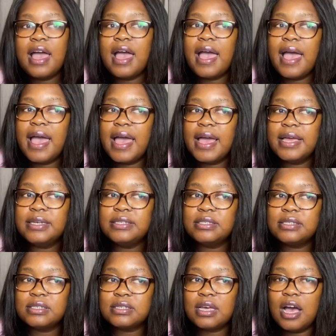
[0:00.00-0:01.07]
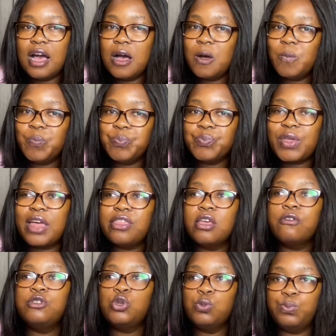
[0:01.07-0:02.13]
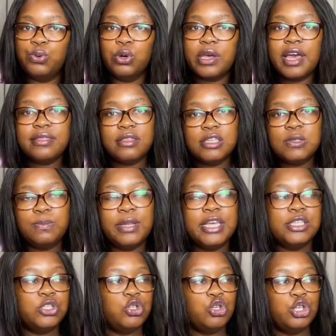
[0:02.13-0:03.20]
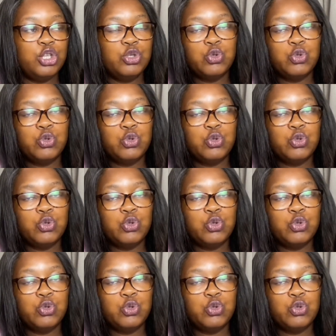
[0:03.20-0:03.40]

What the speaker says: And I think to book at this place, you need